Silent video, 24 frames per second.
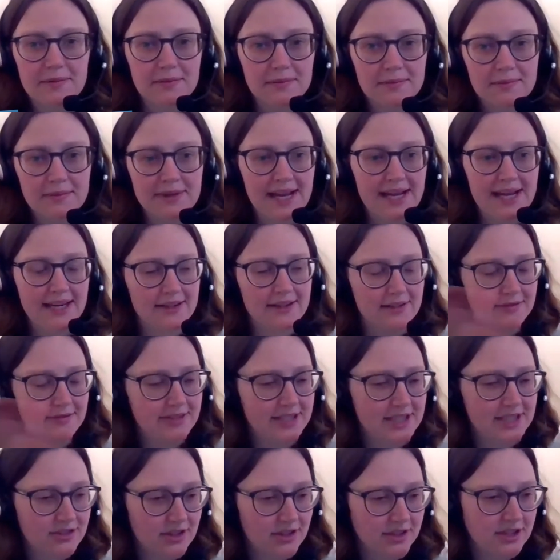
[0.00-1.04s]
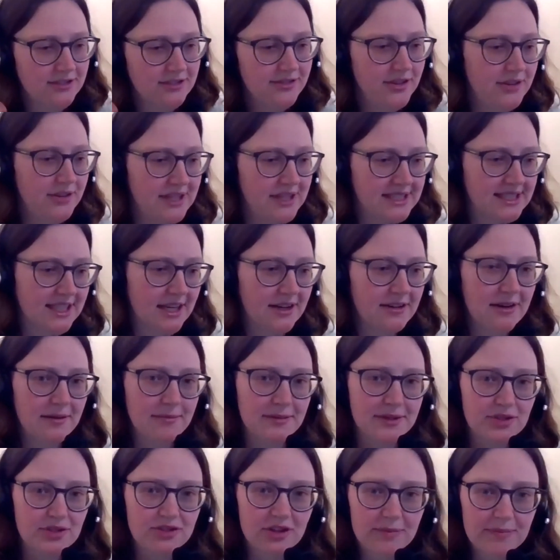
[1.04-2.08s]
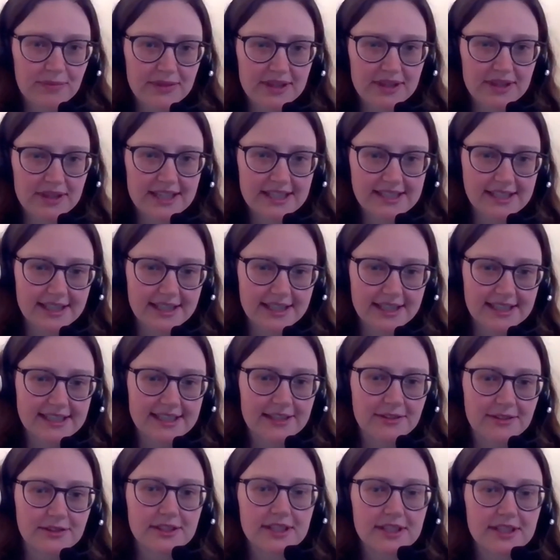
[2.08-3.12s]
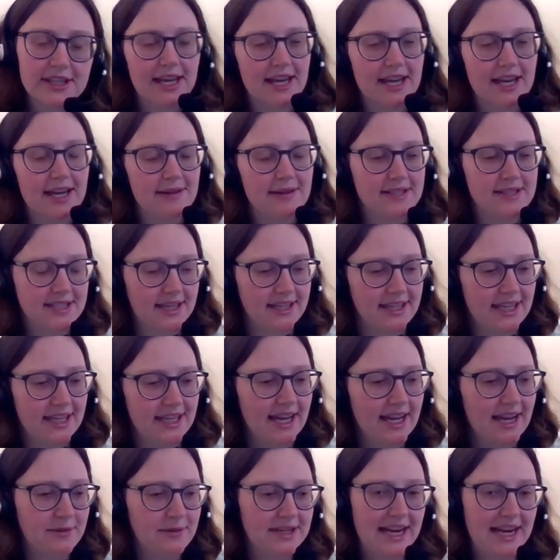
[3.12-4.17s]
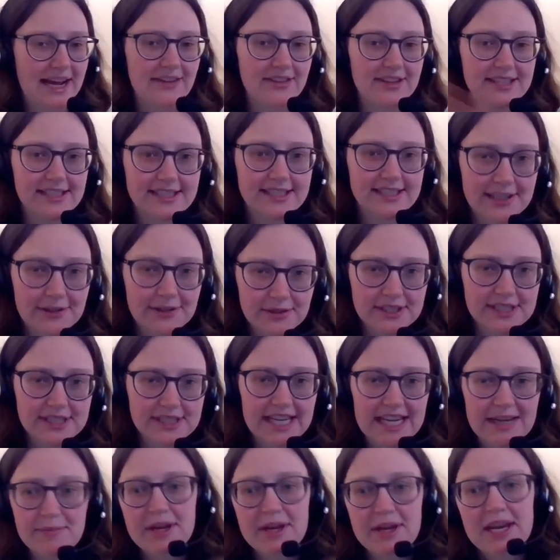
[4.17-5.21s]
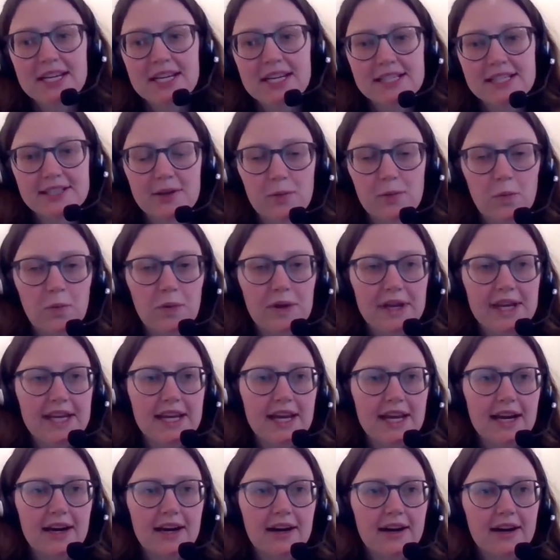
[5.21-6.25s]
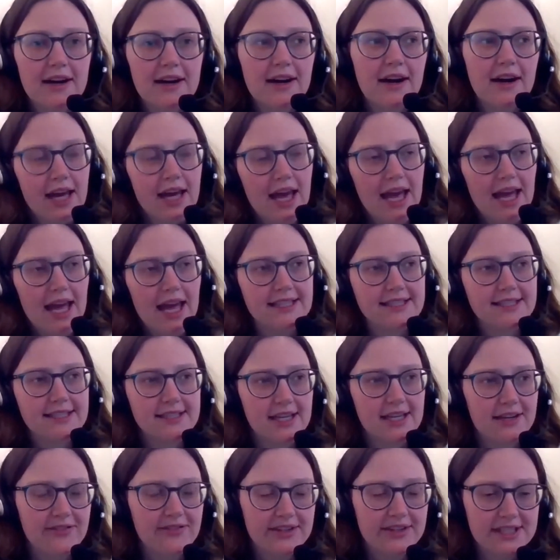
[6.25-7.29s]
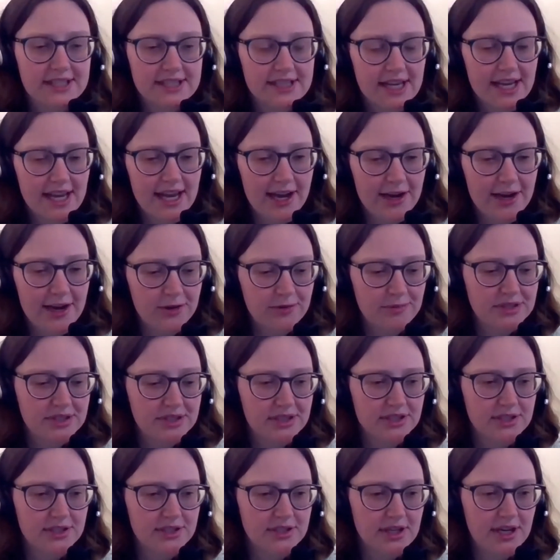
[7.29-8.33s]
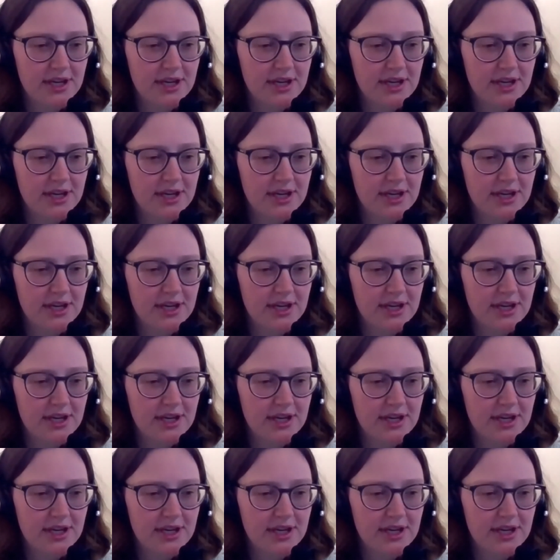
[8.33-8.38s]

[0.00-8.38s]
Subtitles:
We had a restructure a few years ago, and we dropped the study skills, the study, and we're now the skills team. So we are a service that helps